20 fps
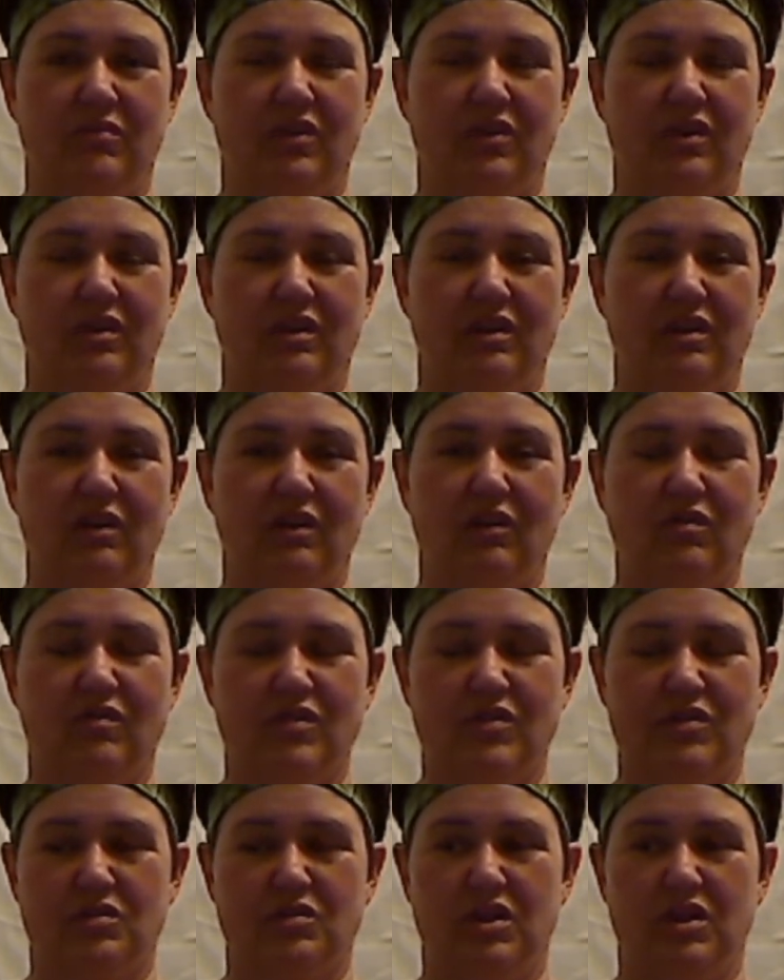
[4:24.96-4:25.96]
a little over
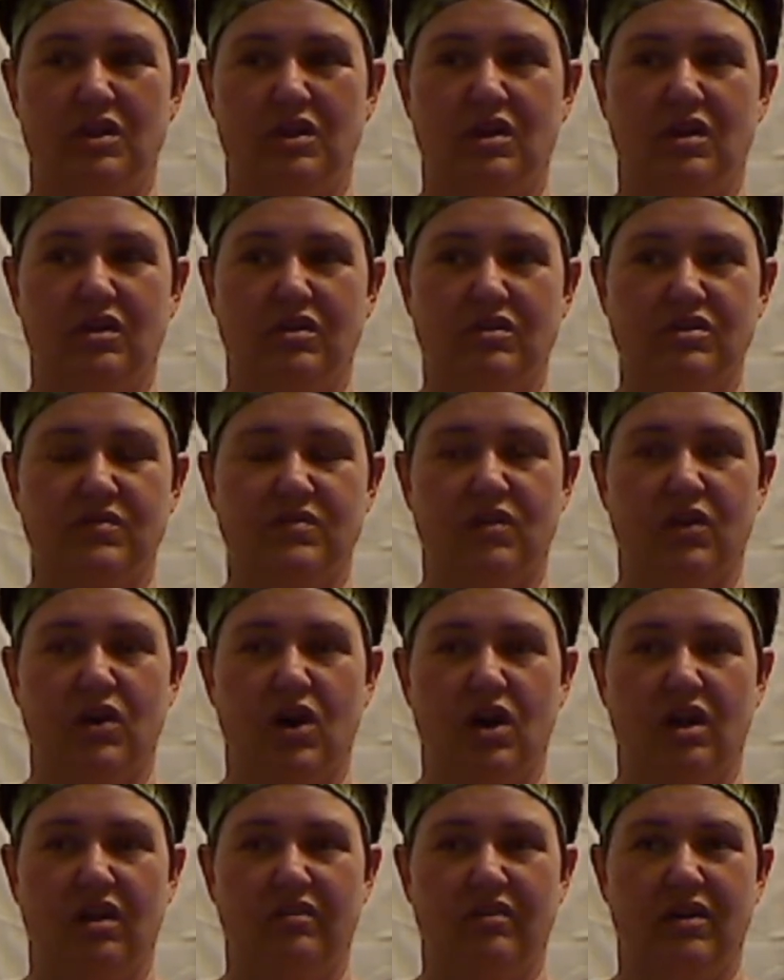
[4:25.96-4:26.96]
$30 for
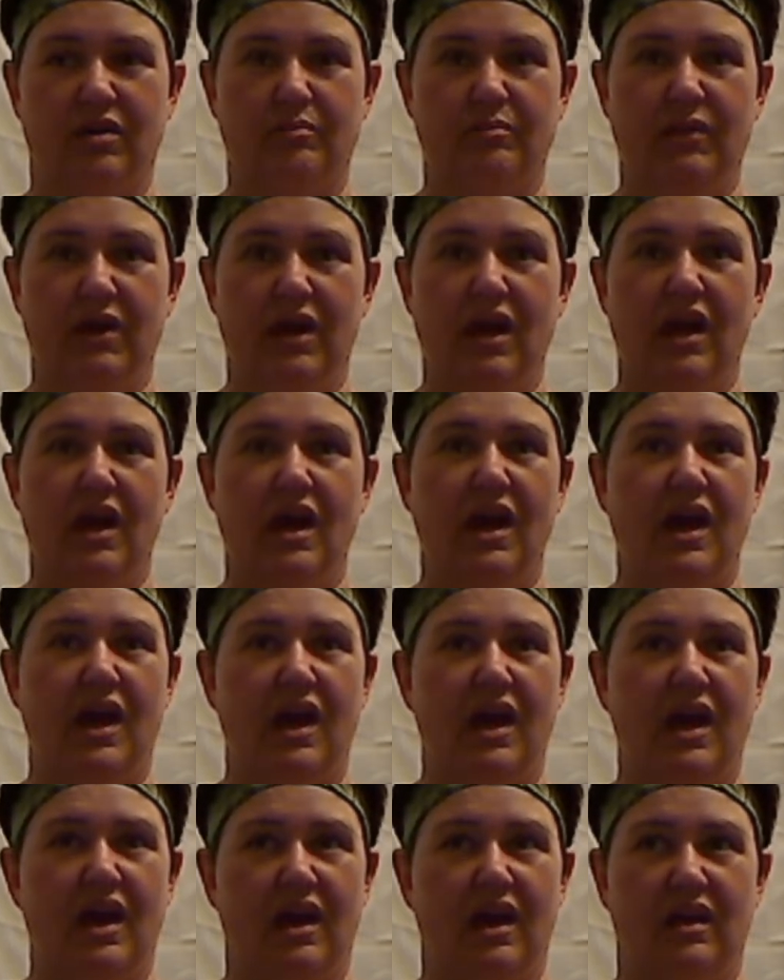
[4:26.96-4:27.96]
all of them.
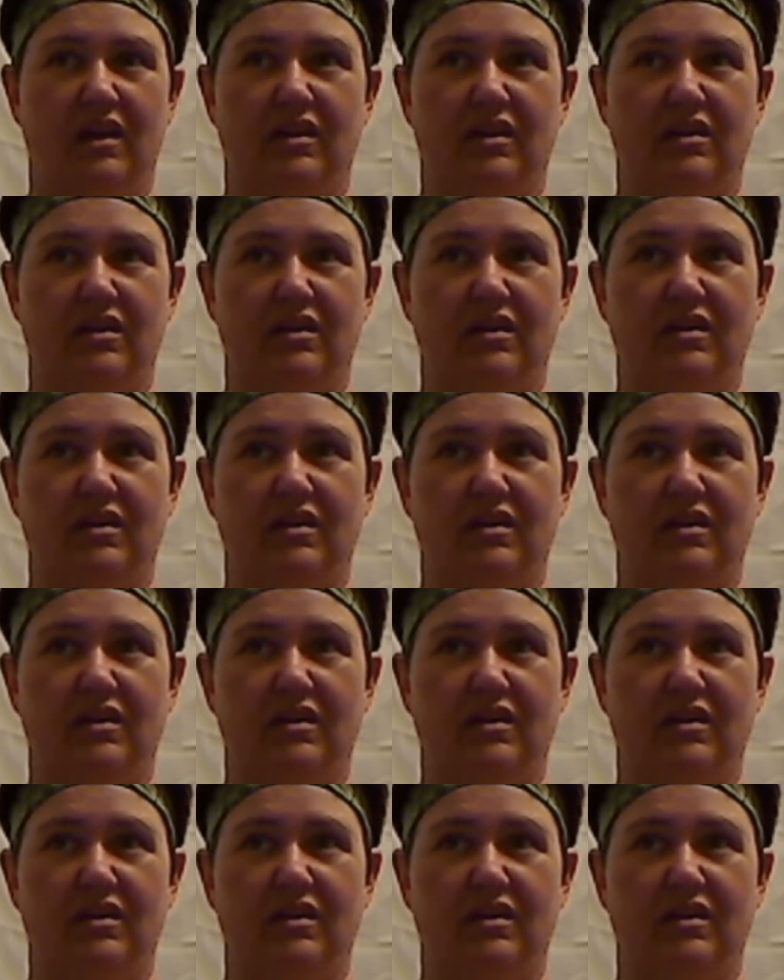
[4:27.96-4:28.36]
And,